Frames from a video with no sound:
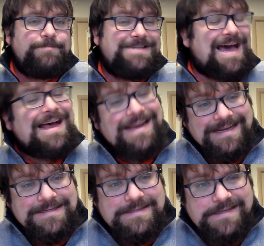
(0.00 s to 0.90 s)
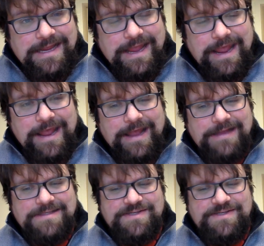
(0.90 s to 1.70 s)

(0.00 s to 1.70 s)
dies. And